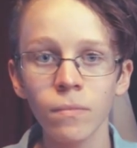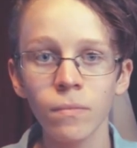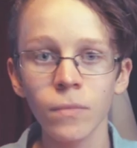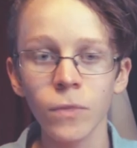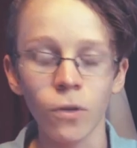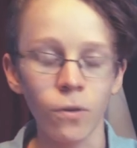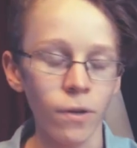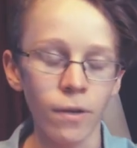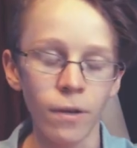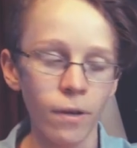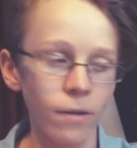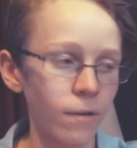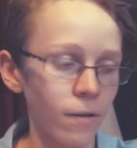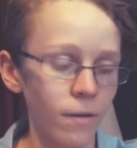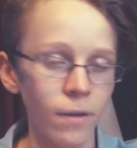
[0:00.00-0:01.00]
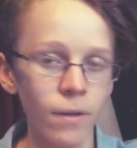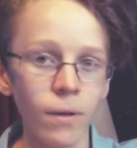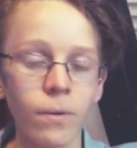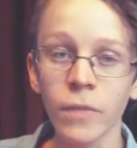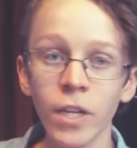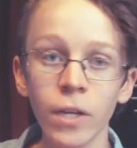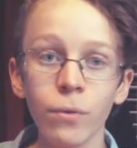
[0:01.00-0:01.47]
Okay, yeah, get
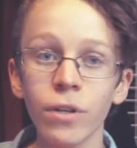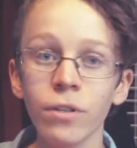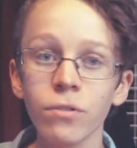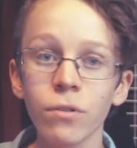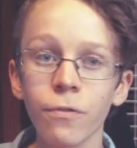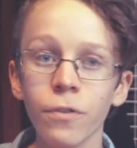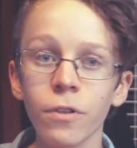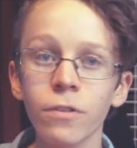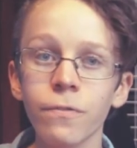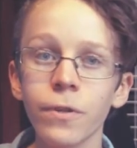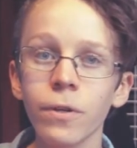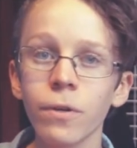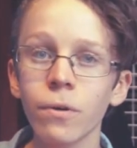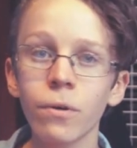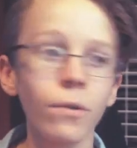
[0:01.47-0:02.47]
out. Anyway, that's all for this video.